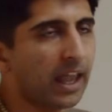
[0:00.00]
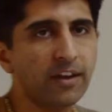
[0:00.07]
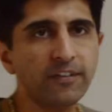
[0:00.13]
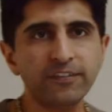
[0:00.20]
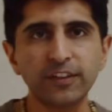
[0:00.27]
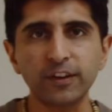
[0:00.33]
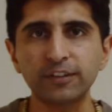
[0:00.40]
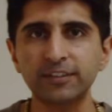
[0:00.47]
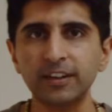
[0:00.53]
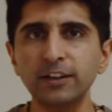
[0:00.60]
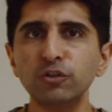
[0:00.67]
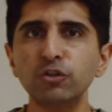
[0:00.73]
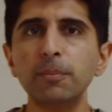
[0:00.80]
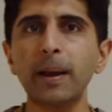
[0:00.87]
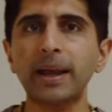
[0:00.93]
if the
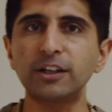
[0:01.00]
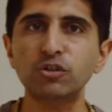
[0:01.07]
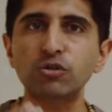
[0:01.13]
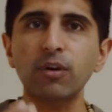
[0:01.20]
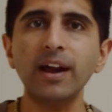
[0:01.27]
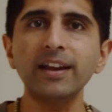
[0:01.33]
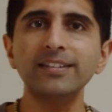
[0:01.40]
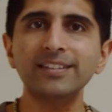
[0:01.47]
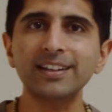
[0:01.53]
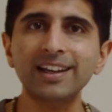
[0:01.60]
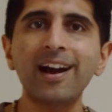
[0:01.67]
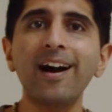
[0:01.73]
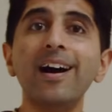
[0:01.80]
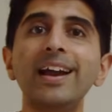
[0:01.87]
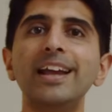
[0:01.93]
central bank tries to
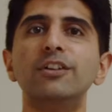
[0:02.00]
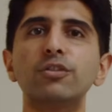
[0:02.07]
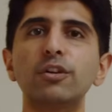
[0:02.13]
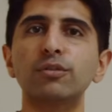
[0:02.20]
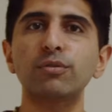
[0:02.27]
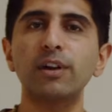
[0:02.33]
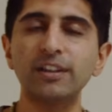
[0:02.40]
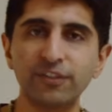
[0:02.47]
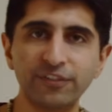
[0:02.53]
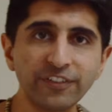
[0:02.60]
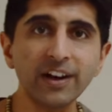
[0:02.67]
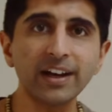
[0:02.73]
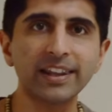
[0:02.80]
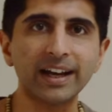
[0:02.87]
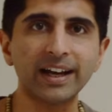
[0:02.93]
cut interest rates
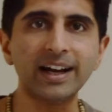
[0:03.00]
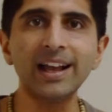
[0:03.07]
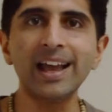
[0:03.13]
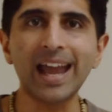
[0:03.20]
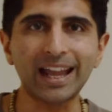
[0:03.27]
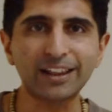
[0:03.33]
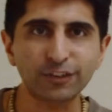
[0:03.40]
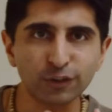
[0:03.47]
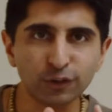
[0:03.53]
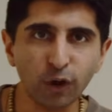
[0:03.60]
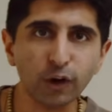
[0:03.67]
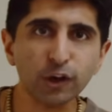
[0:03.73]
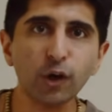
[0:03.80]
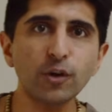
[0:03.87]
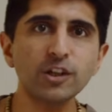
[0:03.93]
further, it's
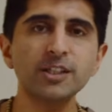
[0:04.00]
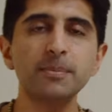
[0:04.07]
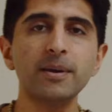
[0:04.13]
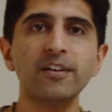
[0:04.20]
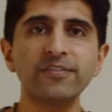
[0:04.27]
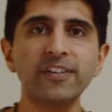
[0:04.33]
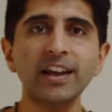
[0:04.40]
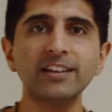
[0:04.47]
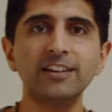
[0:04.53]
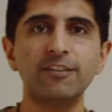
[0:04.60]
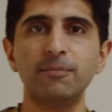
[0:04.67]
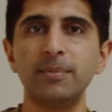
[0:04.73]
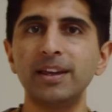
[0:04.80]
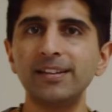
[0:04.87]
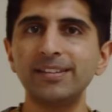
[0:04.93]
not going to be
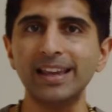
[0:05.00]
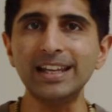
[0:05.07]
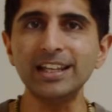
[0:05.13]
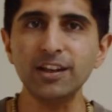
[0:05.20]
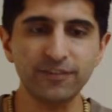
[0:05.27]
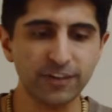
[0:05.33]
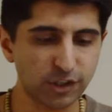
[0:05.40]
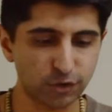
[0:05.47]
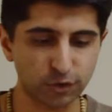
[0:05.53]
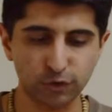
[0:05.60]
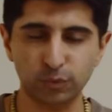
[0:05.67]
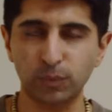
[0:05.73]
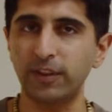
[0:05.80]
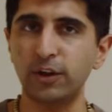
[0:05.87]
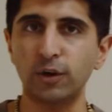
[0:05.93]
effective because
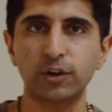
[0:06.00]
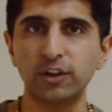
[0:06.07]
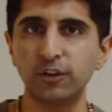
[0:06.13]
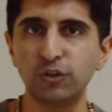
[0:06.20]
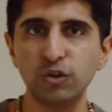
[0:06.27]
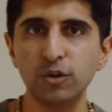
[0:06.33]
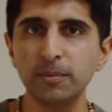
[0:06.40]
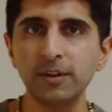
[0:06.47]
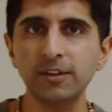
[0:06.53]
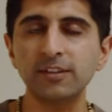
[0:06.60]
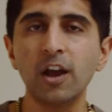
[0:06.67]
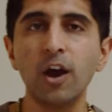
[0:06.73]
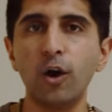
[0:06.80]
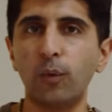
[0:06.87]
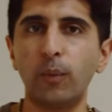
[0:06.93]
individuals, whether you're consumers,
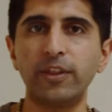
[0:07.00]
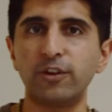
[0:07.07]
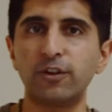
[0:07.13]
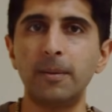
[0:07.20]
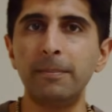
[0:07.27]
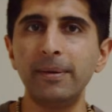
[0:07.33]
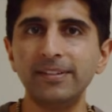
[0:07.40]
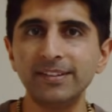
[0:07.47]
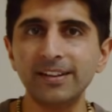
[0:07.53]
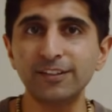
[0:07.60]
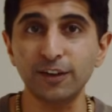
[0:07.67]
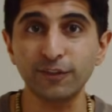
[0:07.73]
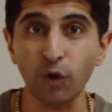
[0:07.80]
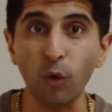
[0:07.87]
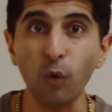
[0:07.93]
whether you're a
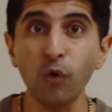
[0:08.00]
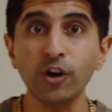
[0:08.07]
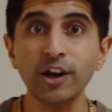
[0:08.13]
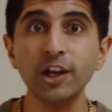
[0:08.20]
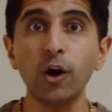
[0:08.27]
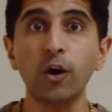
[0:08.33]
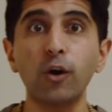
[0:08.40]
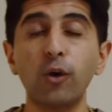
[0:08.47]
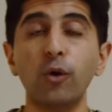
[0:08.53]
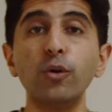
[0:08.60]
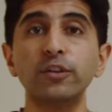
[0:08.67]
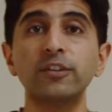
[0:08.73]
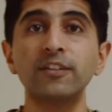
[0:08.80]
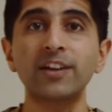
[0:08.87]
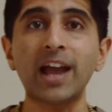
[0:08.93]
business, you've already got
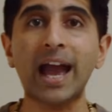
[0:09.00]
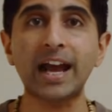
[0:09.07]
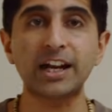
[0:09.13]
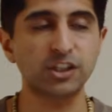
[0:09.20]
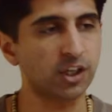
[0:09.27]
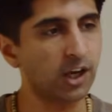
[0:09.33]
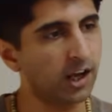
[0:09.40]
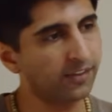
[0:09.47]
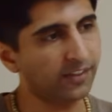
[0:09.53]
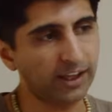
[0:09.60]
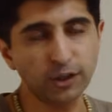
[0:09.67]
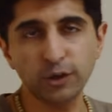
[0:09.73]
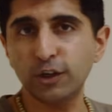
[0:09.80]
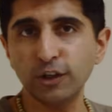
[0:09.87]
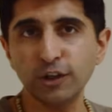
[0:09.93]
hordes of cash
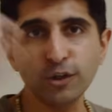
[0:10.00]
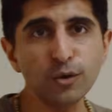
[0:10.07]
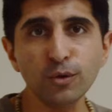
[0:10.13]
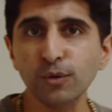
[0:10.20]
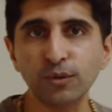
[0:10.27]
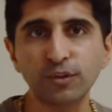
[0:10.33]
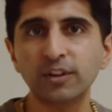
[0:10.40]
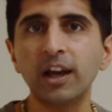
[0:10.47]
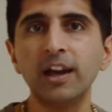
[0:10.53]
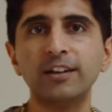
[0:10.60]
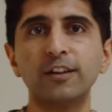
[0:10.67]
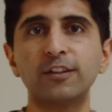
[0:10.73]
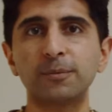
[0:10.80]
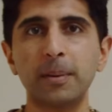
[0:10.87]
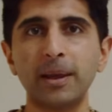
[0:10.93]
that you can use
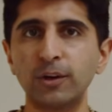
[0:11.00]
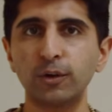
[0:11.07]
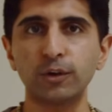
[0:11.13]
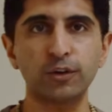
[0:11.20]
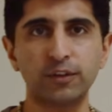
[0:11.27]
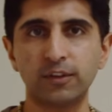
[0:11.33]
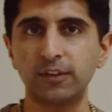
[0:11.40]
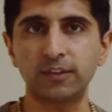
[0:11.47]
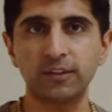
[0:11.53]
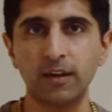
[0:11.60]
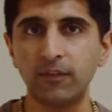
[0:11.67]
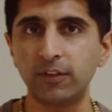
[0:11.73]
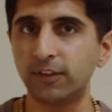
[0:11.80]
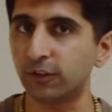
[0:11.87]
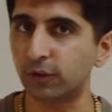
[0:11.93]
to spend on goods and
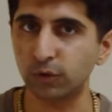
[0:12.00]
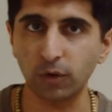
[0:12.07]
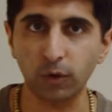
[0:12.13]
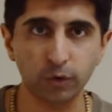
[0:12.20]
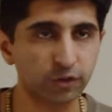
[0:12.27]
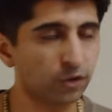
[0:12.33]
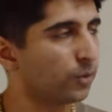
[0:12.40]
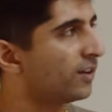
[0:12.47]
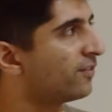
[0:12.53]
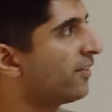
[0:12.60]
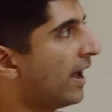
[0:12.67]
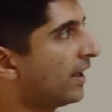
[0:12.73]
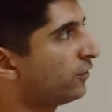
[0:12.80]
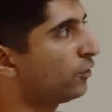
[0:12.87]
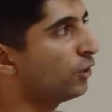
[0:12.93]
services or to
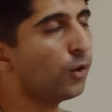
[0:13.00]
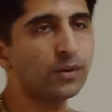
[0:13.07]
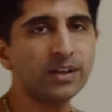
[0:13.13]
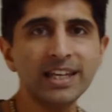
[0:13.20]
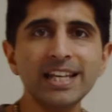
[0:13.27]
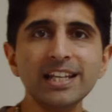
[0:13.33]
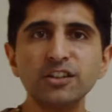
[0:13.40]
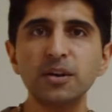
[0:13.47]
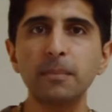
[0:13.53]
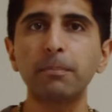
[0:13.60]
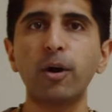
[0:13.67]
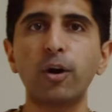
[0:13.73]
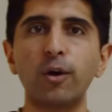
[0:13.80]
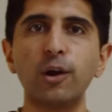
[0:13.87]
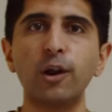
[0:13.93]
invest. You don't need to
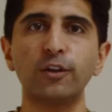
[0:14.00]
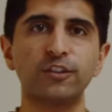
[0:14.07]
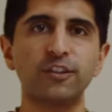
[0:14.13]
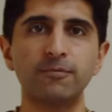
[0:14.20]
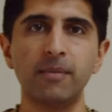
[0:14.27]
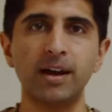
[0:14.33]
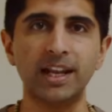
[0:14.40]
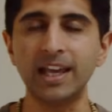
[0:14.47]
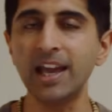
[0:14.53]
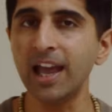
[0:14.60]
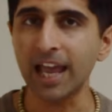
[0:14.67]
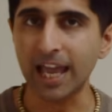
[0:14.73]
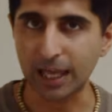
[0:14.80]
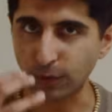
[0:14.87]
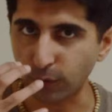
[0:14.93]
borrow lots of money
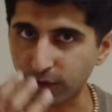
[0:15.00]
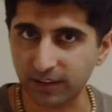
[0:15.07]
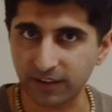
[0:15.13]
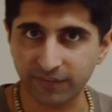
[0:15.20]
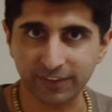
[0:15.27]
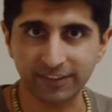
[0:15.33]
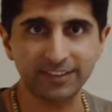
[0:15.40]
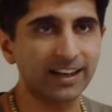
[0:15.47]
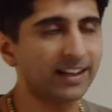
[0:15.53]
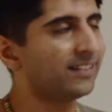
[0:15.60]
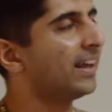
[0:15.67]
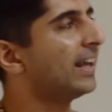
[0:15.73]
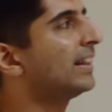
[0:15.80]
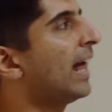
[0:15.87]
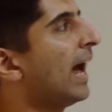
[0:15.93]
in order to
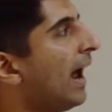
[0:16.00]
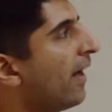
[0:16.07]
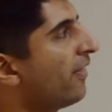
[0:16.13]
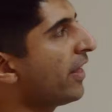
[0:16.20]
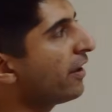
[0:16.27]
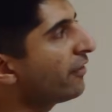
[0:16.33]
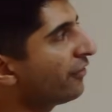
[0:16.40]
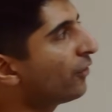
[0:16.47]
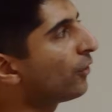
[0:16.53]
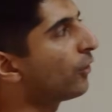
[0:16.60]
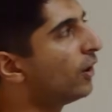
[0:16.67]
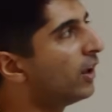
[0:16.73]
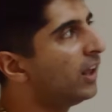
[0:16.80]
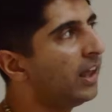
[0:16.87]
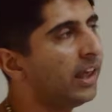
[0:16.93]
facilitate that. And
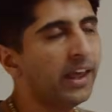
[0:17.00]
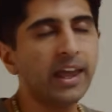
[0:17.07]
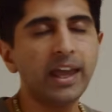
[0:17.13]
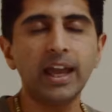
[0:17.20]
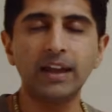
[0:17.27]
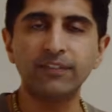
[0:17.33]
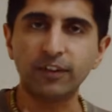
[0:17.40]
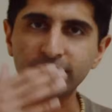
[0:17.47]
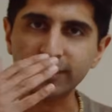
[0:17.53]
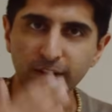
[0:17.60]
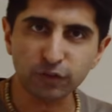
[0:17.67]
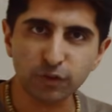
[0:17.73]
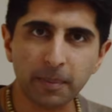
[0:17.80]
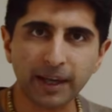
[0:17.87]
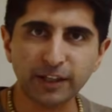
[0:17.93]
therefore, if the
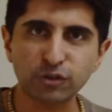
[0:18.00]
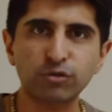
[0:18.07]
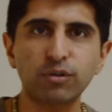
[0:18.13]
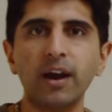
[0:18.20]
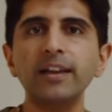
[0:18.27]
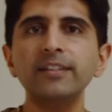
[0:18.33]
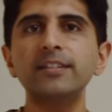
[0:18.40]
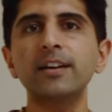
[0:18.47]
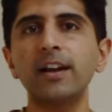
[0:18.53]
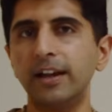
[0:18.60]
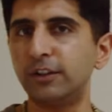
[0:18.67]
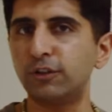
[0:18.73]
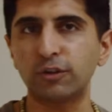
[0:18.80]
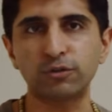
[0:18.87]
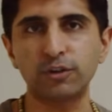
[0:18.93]
central bank tries to cut
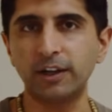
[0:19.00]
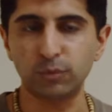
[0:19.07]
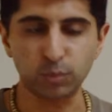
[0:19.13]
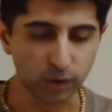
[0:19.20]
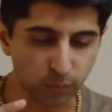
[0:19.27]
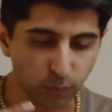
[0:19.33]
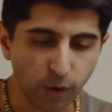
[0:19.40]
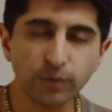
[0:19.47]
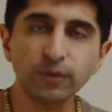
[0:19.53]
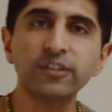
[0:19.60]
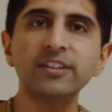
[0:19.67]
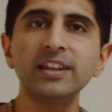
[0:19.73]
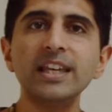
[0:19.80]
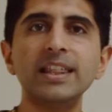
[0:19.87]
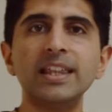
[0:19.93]
interest rates, we won't
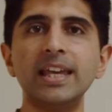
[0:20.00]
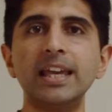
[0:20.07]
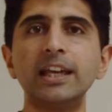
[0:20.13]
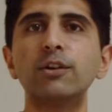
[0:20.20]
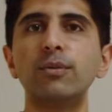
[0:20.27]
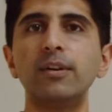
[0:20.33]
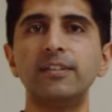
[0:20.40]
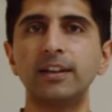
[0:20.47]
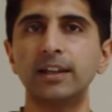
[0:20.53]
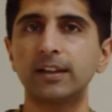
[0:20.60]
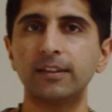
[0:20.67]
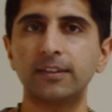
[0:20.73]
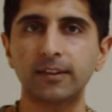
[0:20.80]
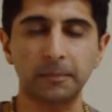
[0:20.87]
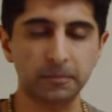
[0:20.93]
see the increase in
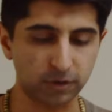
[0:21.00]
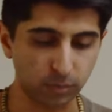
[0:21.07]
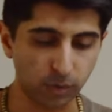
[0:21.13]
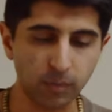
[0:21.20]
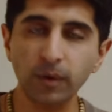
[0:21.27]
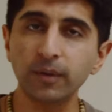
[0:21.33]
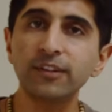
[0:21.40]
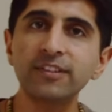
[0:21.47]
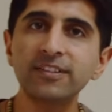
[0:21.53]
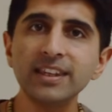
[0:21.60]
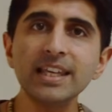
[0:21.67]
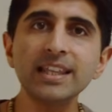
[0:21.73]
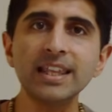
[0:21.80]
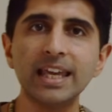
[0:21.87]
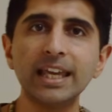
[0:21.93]
consumption. We won't
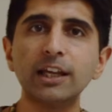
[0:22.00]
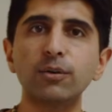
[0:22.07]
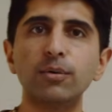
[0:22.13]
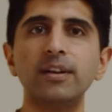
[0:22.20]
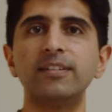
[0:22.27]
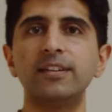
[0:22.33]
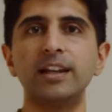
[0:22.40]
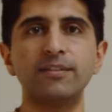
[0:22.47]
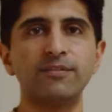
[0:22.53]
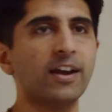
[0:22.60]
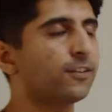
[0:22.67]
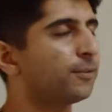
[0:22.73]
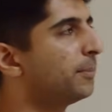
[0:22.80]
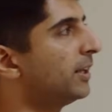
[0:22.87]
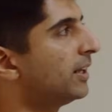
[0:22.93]
see the increase in
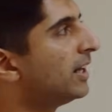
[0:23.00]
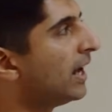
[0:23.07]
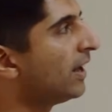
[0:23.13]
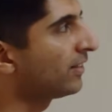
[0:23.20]
investment